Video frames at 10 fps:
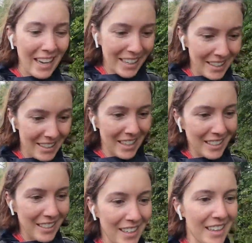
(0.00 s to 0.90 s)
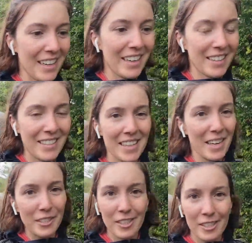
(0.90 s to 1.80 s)
get signal and
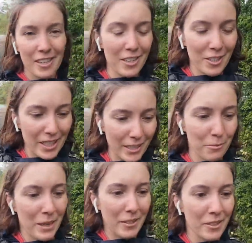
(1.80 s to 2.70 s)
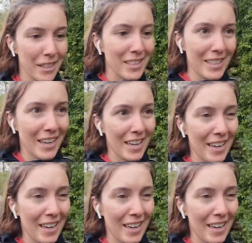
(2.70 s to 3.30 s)
just check the weather and